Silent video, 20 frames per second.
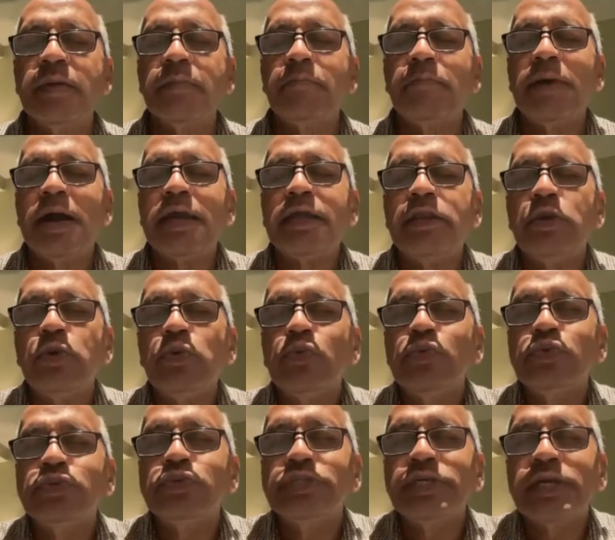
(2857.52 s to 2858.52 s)
by
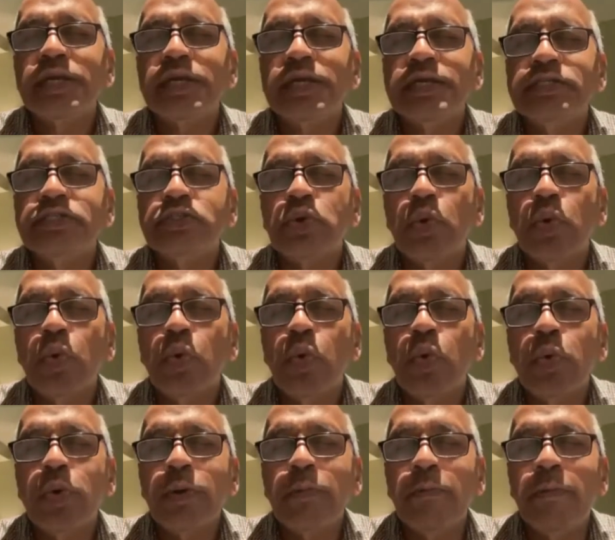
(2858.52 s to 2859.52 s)
losing his
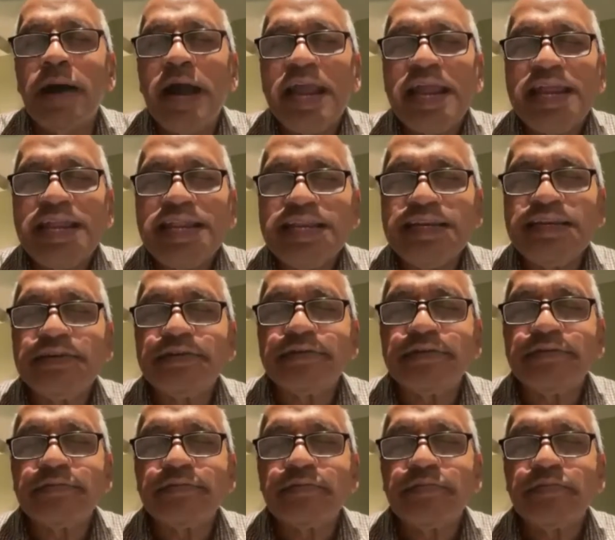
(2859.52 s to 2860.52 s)
own mind
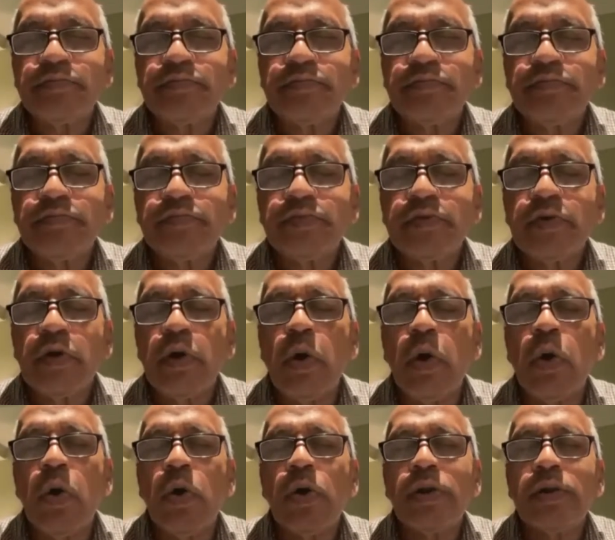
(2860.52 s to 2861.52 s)

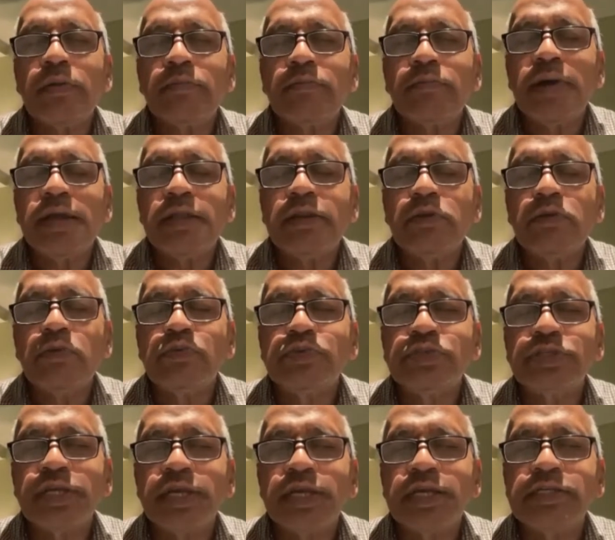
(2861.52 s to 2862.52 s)
or by
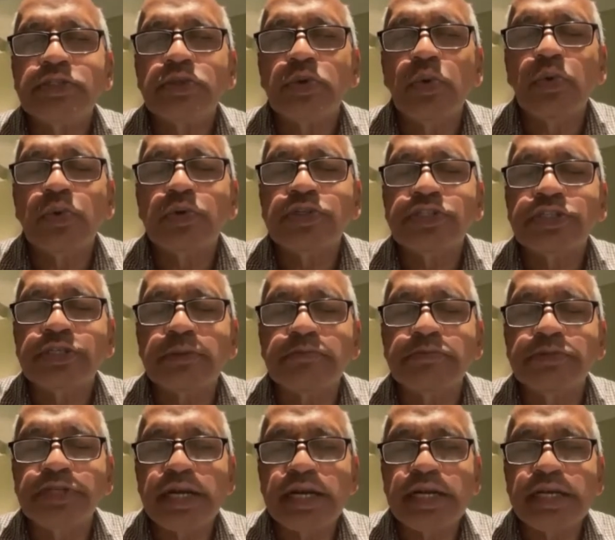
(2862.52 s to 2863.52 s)
losing his own
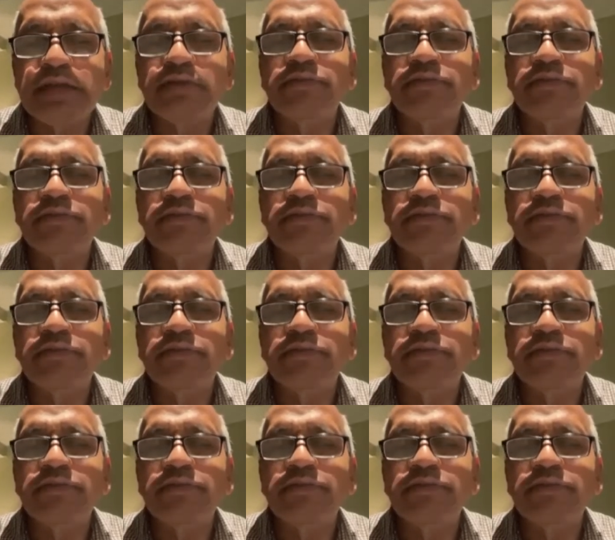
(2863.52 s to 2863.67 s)
subjective